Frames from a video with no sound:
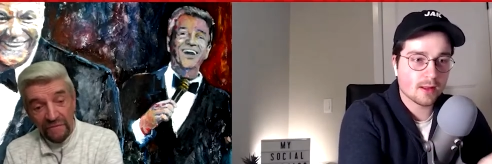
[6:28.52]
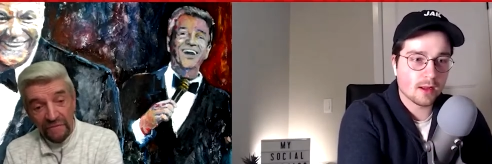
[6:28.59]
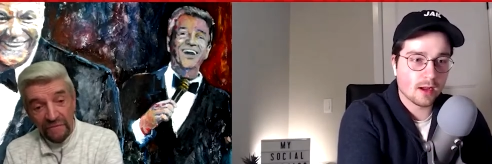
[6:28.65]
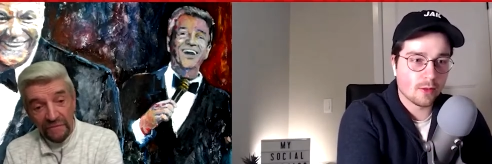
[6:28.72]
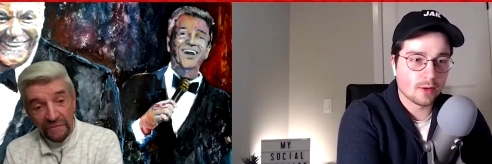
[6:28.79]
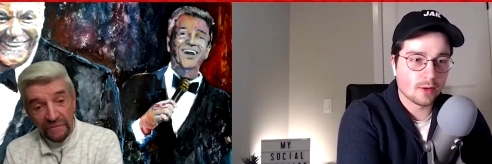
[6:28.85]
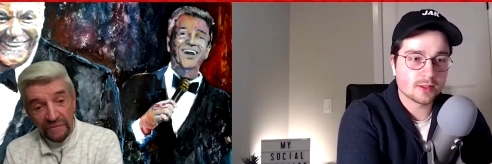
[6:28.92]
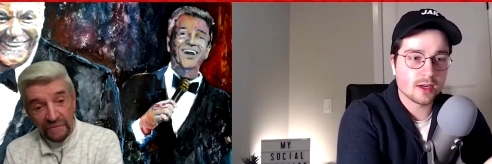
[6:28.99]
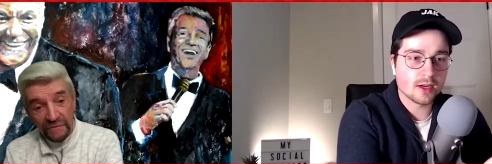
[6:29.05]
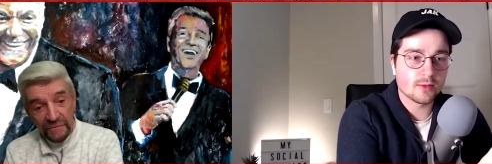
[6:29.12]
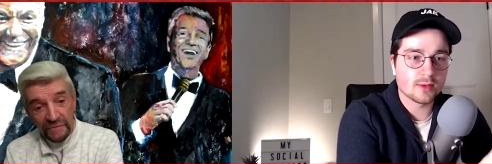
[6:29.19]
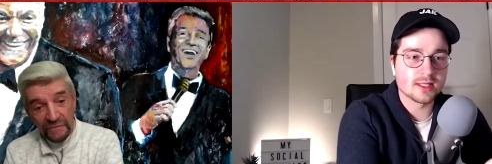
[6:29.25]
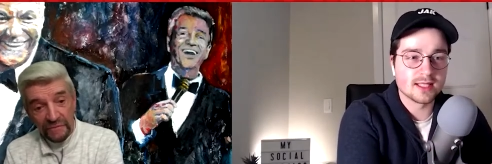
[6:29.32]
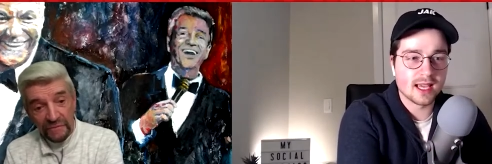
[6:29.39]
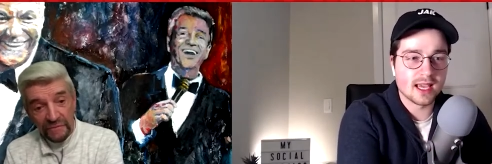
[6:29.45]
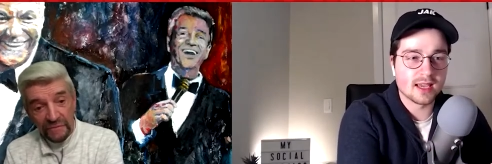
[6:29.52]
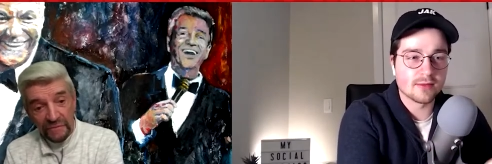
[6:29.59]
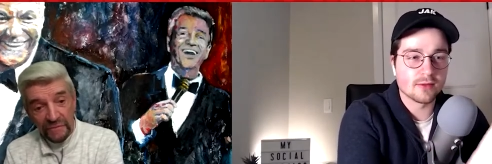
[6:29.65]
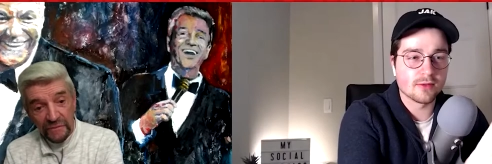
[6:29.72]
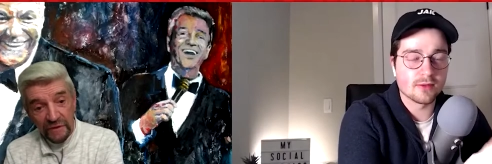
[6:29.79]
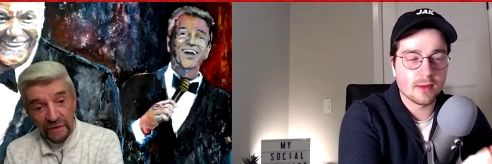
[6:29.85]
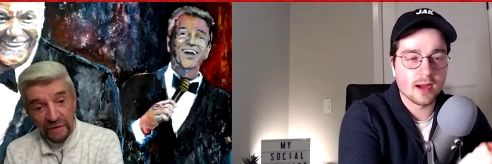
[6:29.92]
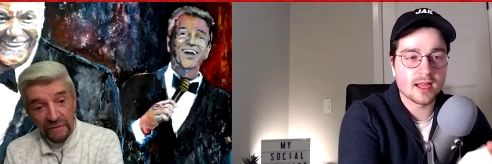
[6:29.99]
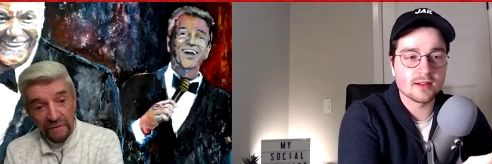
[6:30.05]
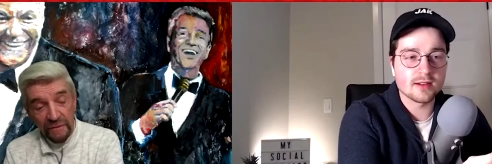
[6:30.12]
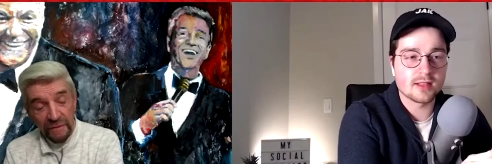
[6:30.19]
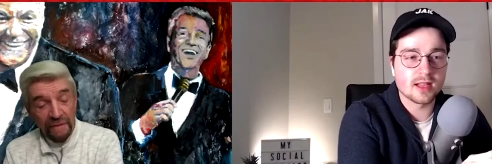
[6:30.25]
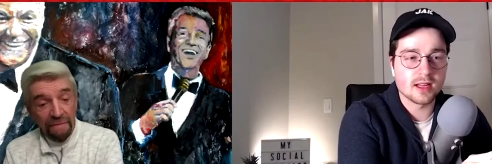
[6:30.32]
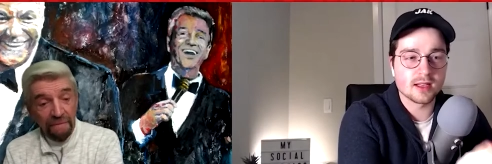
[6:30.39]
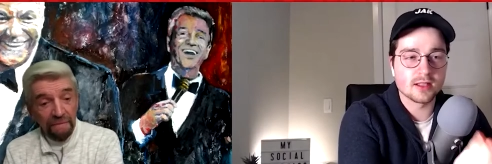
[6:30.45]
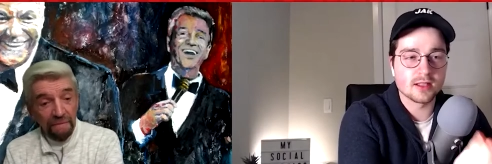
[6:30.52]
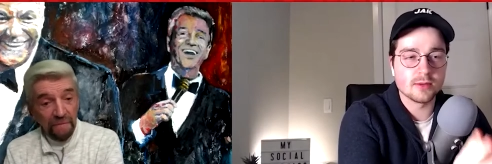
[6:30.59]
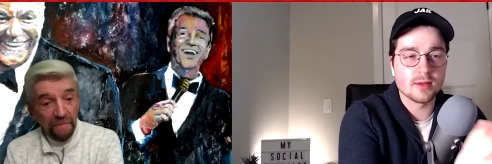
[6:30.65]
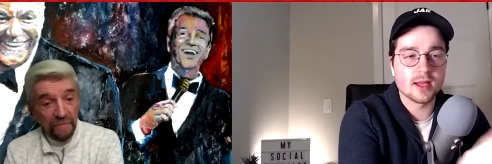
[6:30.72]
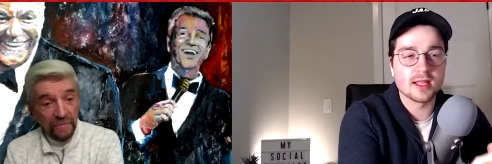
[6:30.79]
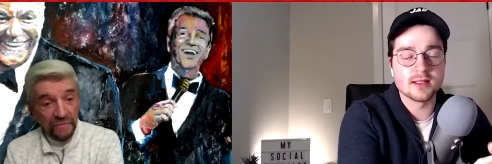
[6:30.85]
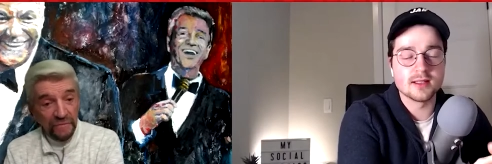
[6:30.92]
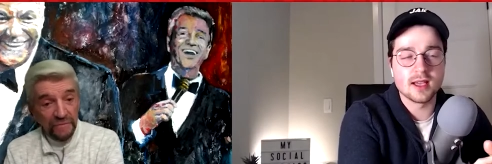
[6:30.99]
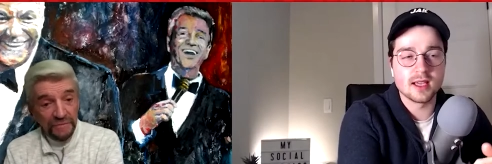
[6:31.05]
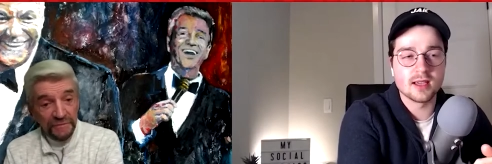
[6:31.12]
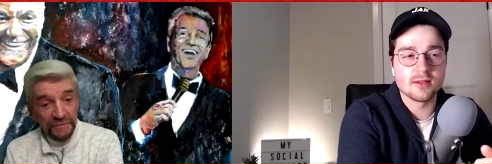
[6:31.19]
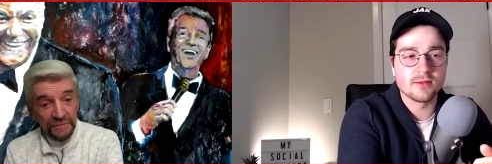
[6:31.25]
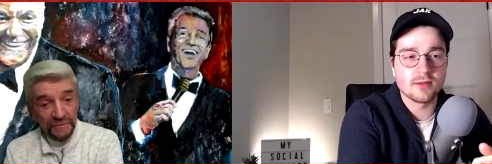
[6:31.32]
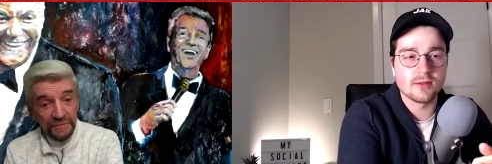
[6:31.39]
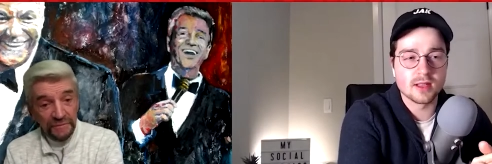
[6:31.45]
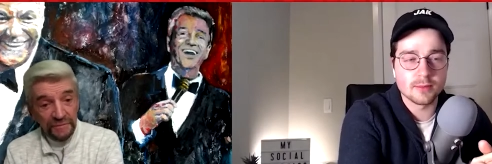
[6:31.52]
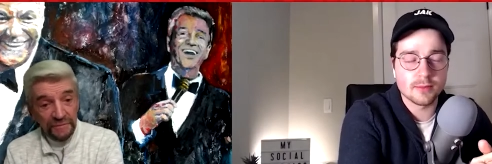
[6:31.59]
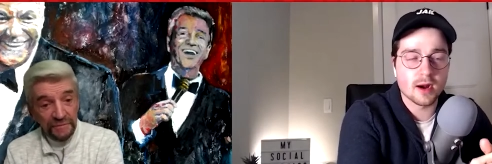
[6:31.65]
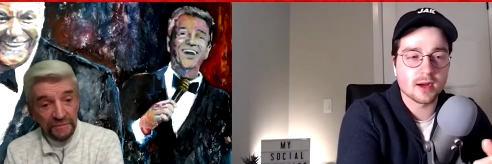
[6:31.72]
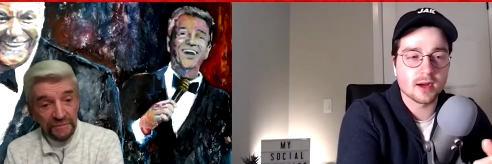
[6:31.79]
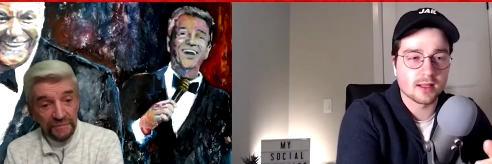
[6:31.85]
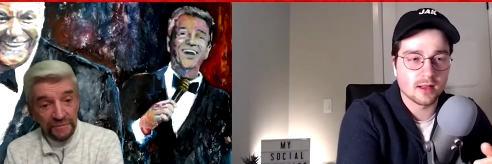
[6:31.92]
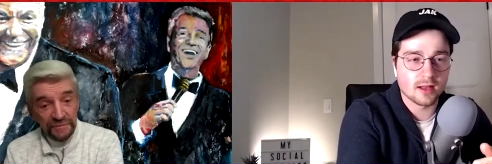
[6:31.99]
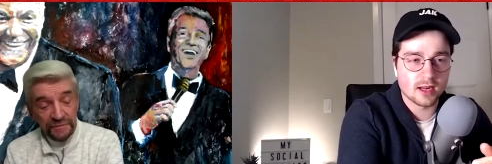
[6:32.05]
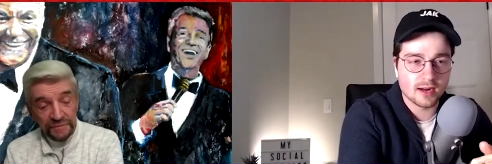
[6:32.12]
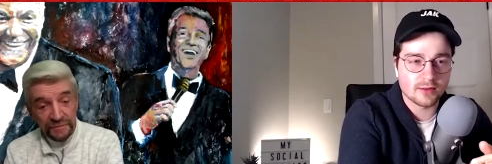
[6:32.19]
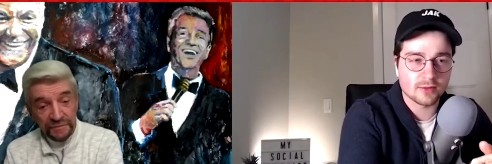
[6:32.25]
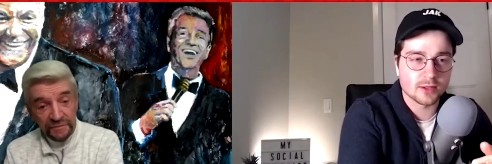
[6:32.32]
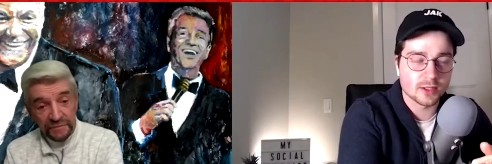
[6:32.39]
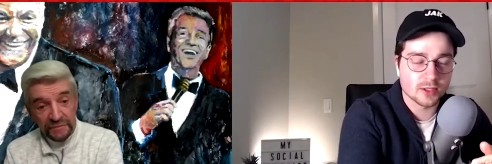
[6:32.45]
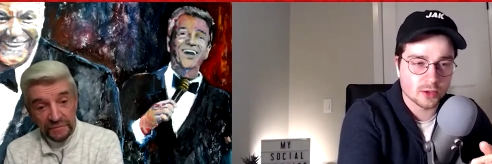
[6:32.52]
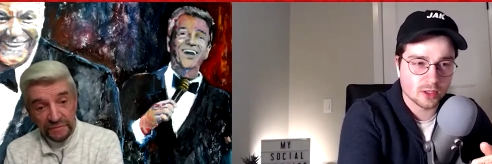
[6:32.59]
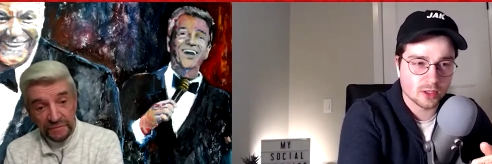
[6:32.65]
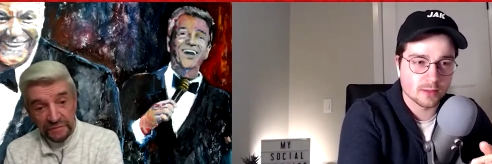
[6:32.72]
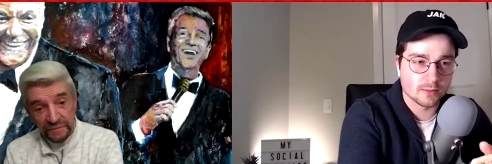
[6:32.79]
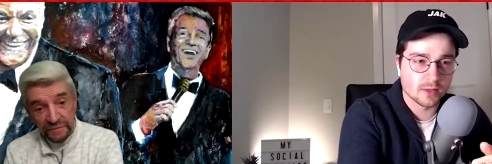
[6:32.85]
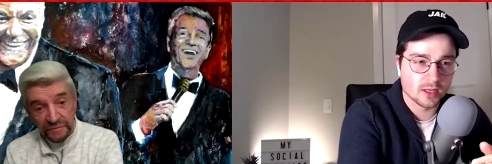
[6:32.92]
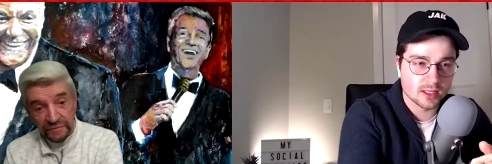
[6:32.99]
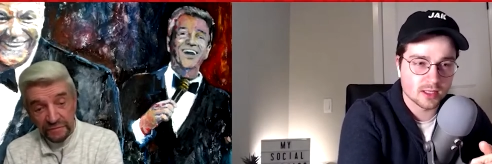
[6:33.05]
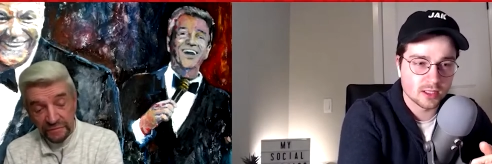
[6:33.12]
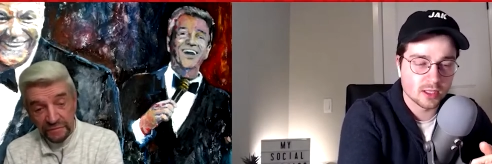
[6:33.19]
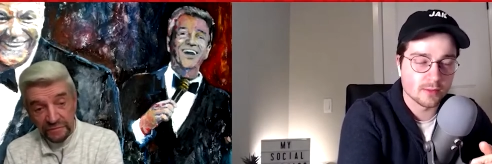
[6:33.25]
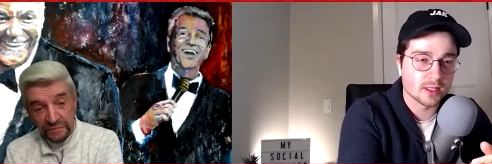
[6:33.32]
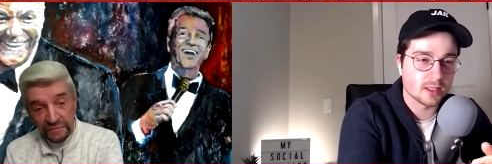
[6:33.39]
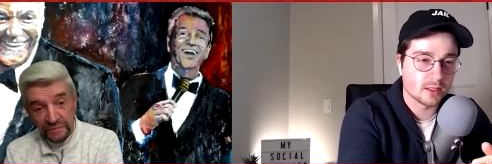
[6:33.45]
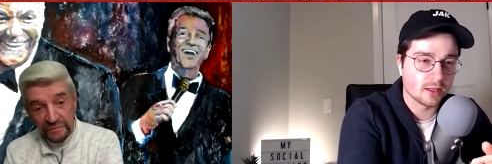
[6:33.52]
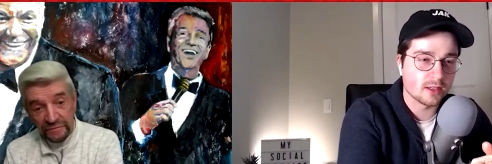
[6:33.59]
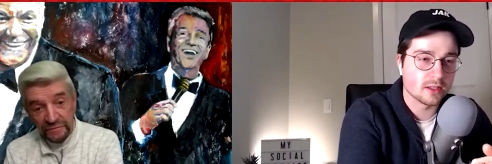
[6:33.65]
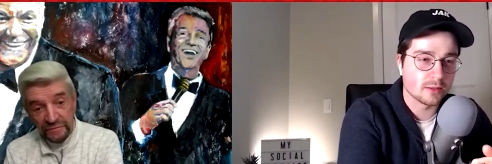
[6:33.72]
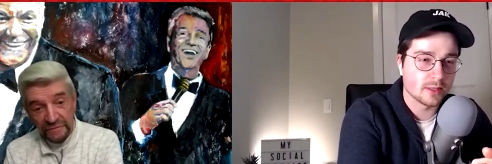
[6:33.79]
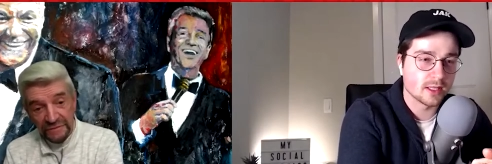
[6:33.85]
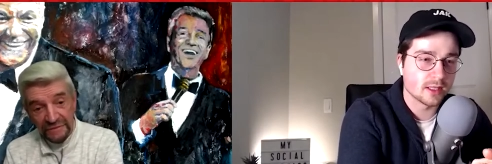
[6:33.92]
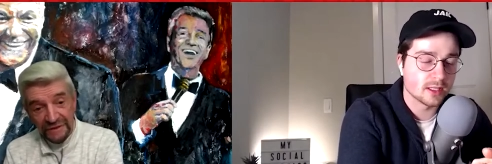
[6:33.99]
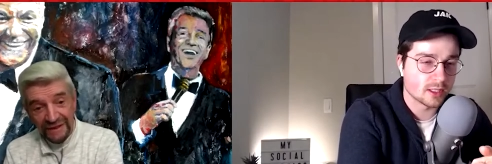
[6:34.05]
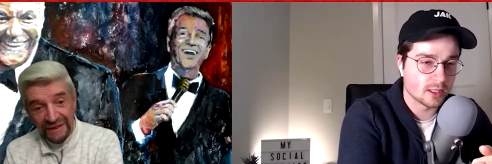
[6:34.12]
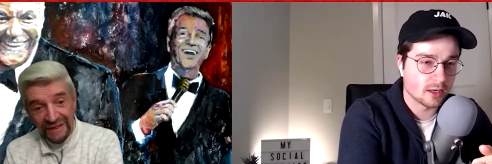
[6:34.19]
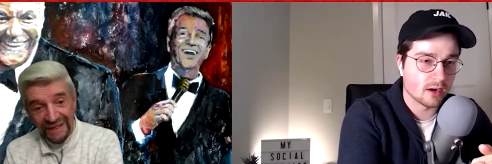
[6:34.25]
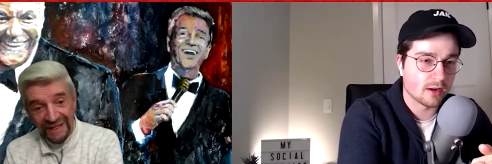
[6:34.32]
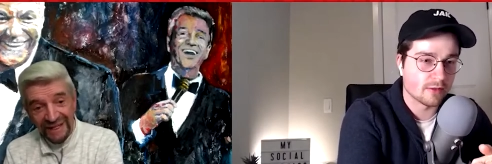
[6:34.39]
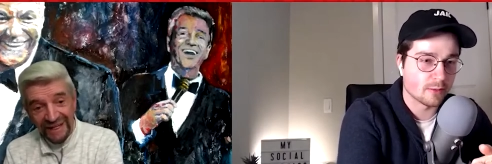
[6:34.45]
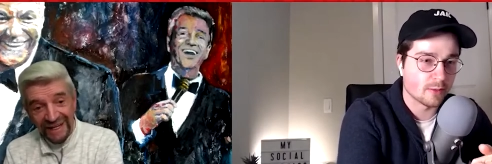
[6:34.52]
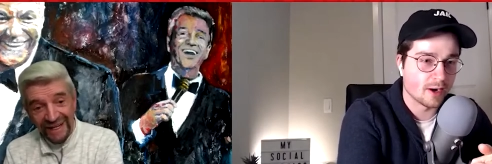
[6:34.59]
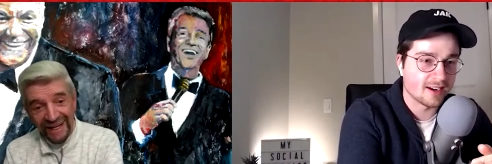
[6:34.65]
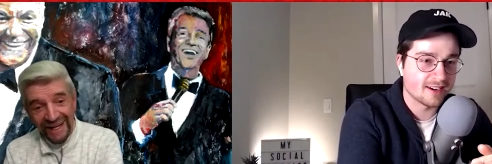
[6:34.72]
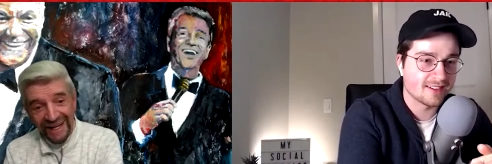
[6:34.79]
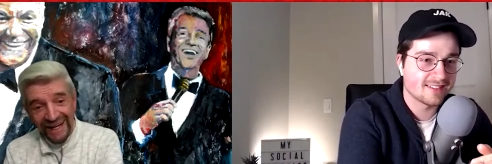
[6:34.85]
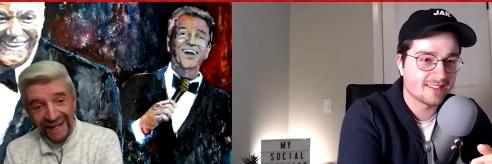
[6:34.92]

Speaker 1: I want to start with Dave. And from my understanding, you met Dave in the parking lot after he stole your your material and you beat the shit out of him, right?